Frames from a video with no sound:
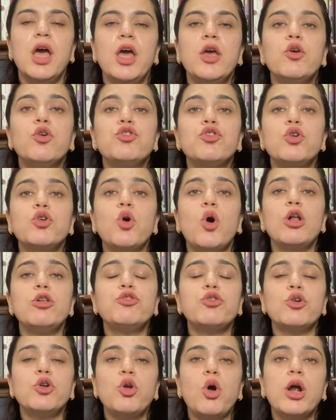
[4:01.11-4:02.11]
You should
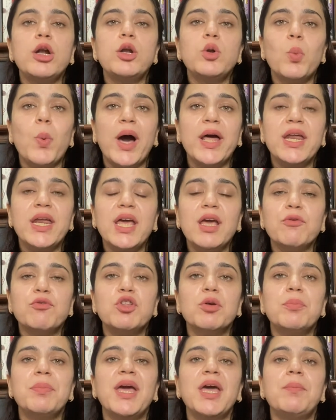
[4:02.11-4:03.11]
also not worry if
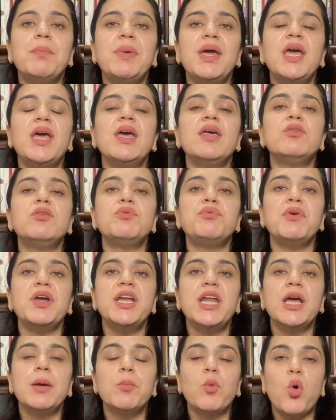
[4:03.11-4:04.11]
the baby is
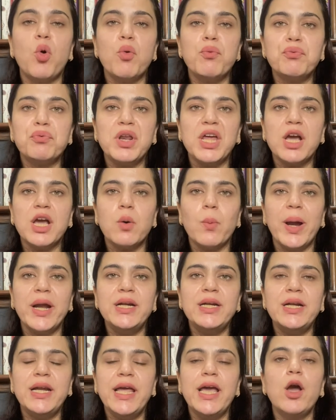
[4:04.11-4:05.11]
feeding more
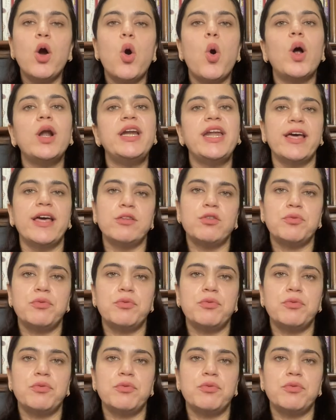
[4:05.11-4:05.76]
frequently or less